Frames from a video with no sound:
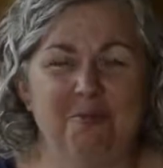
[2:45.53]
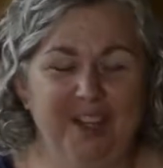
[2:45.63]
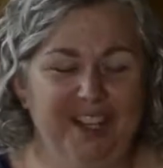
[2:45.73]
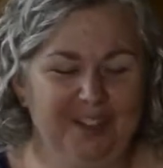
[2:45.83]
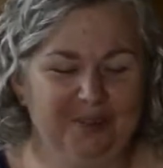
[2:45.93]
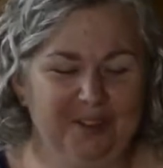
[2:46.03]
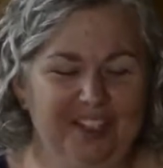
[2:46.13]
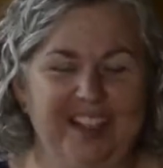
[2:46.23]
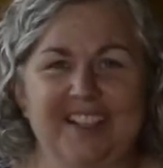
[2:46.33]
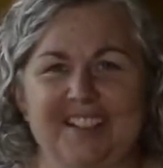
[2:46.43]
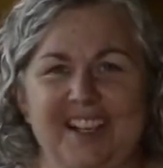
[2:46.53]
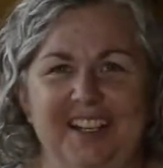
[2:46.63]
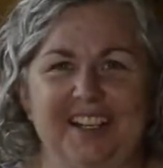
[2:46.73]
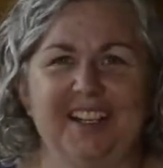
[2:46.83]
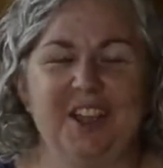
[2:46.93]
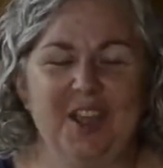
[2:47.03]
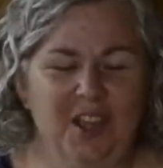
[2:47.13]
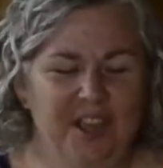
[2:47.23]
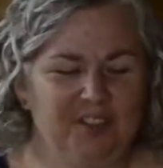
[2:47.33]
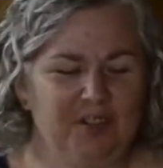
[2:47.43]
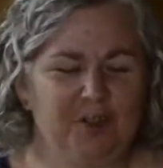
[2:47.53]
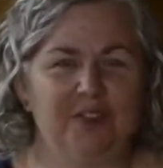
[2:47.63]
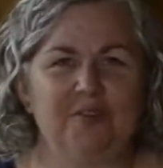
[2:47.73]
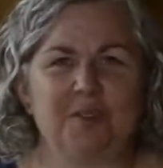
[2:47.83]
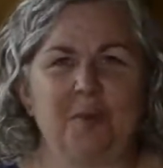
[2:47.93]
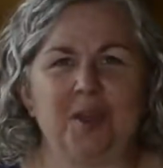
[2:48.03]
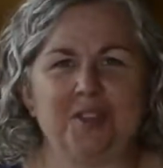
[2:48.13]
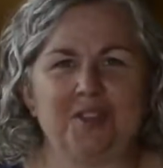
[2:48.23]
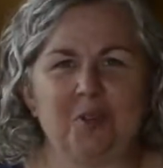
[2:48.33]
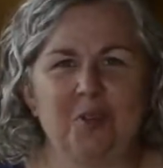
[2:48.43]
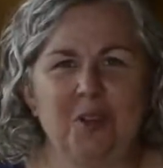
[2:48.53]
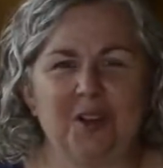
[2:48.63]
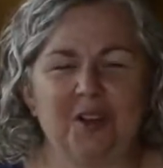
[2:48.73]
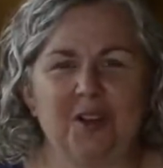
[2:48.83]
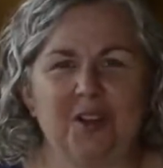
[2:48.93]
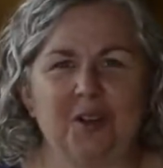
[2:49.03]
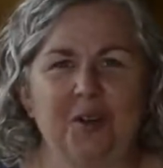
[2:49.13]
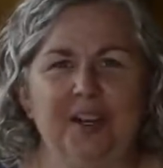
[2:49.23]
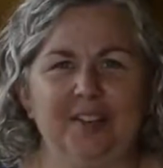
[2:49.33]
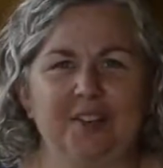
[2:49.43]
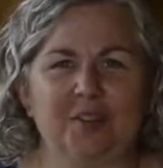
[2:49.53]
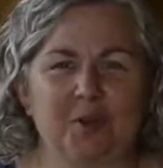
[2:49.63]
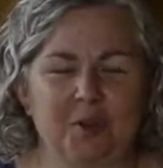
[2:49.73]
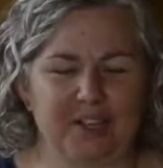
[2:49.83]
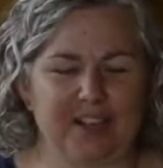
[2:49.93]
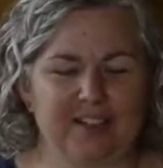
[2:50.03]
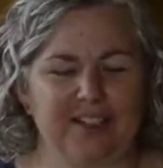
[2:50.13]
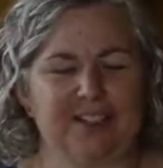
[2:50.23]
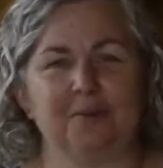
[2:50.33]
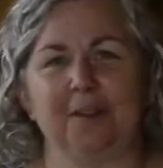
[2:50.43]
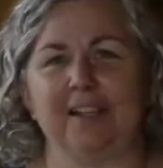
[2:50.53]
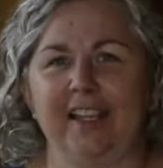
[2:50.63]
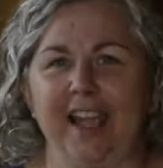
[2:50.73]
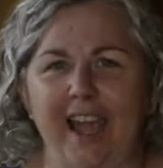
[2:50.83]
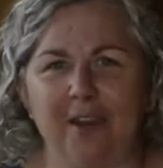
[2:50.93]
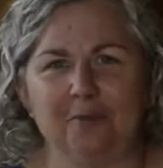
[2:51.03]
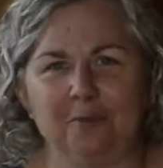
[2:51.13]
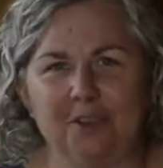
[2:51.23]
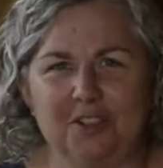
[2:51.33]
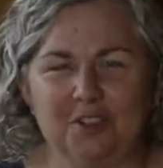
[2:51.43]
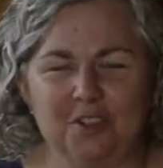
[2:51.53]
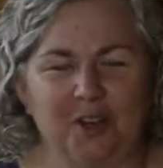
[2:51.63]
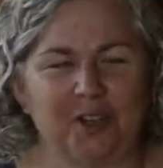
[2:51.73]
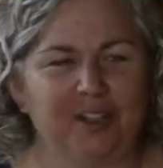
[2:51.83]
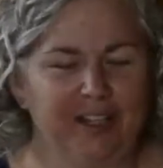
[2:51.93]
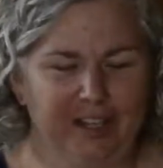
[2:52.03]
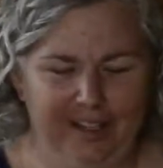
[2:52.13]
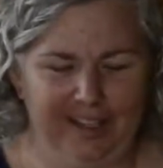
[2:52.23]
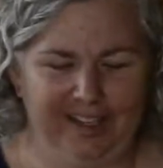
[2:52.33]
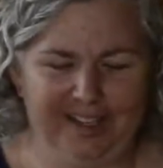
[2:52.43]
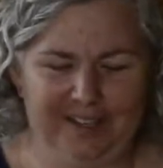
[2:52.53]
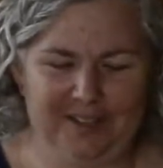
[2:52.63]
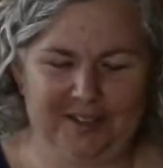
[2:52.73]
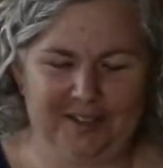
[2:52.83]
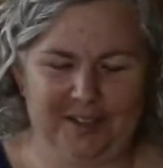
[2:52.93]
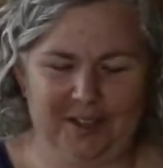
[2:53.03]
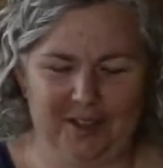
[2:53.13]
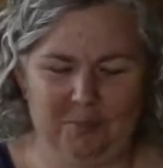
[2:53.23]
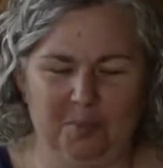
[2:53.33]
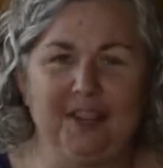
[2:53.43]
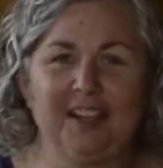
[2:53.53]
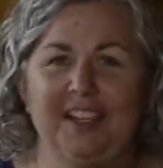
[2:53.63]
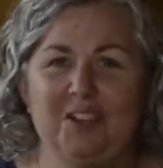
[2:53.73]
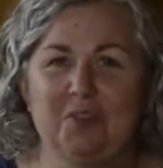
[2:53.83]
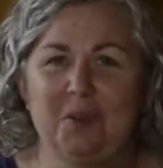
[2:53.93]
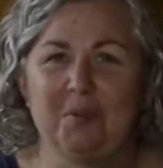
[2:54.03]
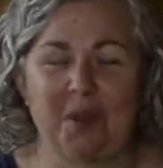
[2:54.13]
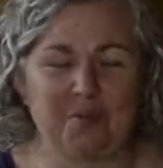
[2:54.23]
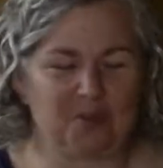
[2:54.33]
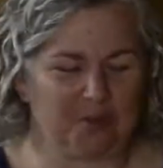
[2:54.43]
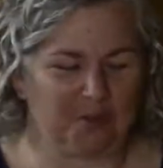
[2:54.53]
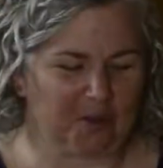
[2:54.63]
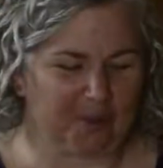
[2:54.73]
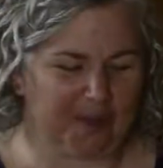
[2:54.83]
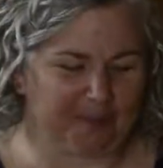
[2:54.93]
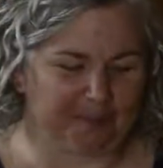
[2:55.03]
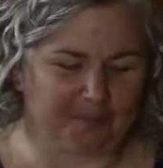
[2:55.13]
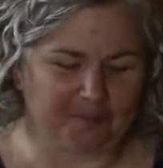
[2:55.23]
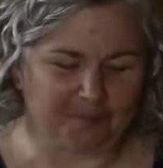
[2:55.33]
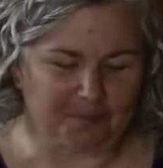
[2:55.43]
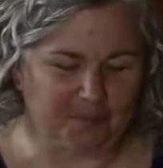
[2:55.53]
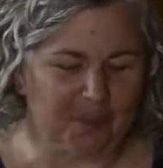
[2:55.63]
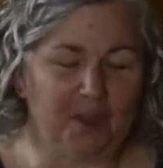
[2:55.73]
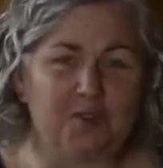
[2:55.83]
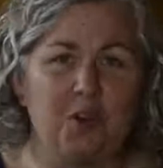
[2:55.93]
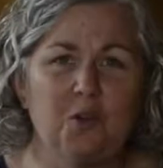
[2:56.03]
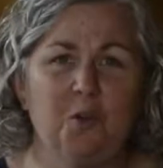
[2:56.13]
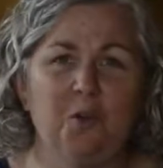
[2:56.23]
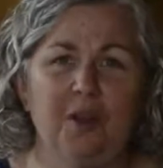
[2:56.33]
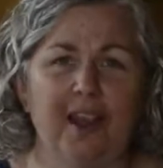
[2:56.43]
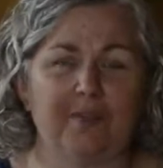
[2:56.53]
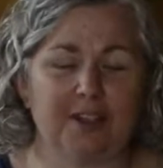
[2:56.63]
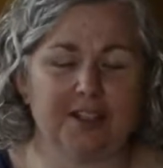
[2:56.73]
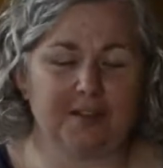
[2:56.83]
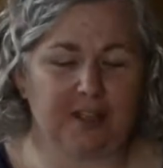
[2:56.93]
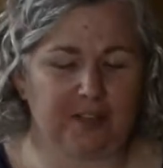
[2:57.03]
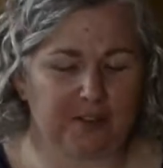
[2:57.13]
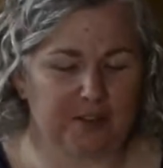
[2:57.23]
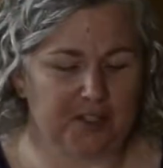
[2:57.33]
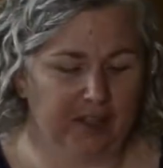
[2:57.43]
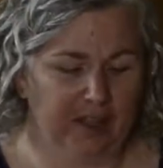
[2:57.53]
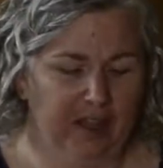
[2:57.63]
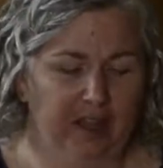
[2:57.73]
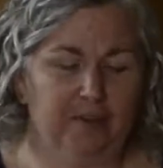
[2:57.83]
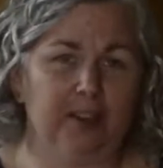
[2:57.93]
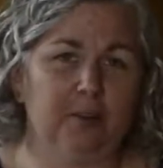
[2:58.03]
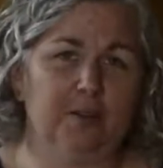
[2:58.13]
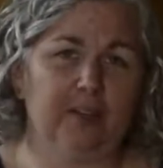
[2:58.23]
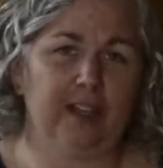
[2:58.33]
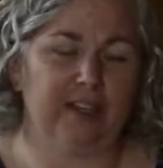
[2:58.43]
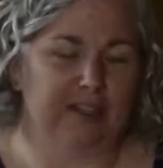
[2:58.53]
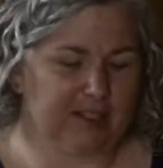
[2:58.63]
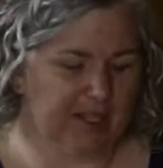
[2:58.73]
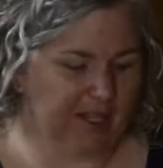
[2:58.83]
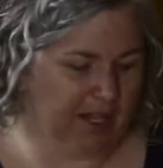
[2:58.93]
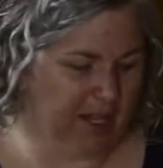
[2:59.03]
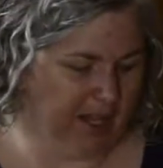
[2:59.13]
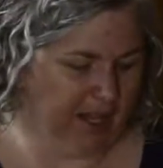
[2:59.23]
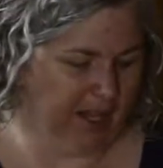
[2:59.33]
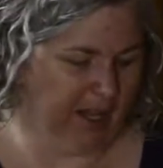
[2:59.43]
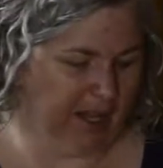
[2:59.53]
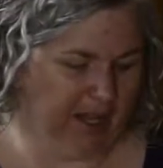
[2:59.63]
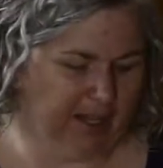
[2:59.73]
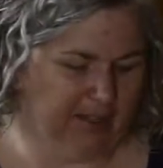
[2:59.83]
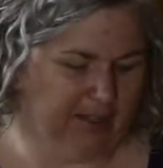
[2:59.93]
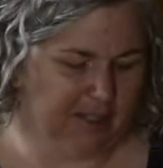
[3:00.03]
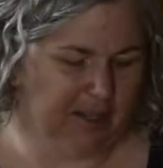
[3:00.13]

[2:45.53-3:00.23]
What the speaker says: really, really excited to have spent so long on creating this project, and to finally have finished yarn is a bit like a dream come true for me. So we'll have lots of colors available at Knit City, and